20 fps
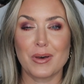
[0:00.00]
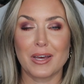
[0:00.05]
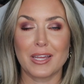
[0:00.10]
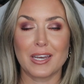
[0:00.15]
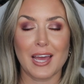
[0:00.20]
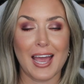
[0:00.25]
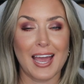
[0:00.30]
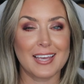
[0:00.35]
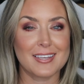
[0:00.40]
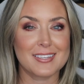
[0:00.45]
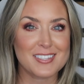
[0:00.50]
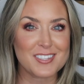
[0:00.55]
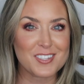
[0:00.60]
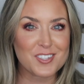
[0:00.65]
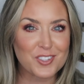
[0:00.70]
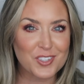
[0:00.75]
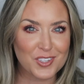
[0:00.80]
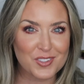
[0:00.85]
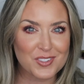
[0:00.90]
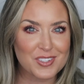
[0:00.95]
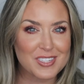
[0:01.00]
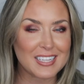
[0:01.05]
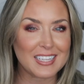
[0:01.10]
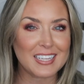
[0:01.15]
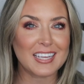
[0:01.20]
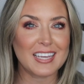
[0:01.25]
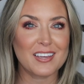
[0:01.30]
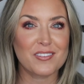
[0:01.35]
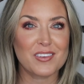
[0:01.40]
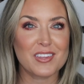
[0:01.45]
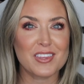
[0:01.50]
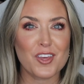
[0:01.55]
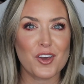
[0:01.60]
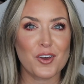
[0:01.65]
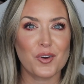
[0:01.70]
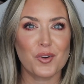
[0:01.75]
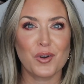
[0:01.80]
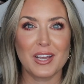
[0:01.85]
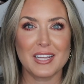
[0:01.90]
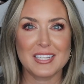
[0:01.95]
but I still use it even
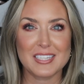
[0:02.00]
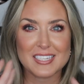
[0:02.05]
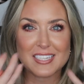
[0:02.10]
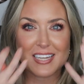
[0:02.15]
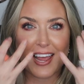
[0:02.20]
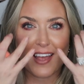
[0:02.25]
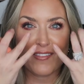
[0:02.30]
though it doesn't